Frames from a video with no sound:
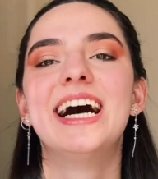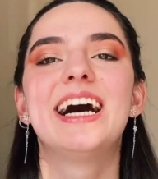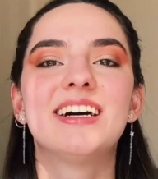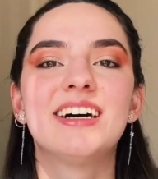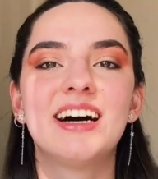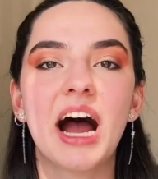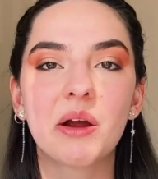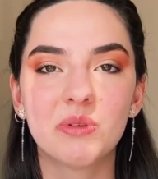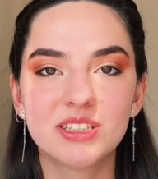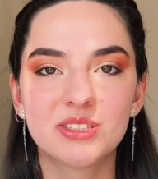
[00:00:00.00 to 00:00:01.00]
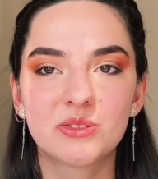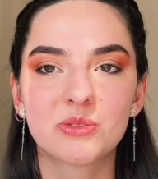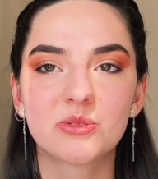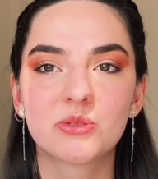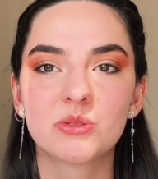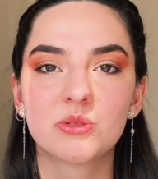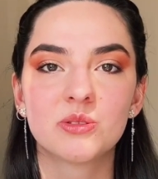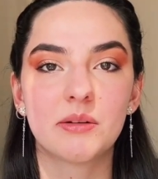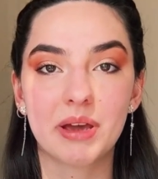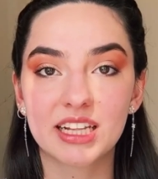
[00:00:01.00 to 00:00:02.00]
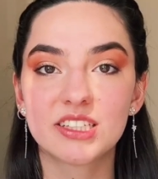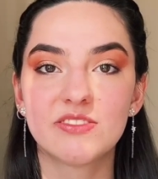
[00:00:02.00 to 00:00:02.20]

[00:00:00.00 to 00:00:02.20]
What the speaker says: I wanted to make this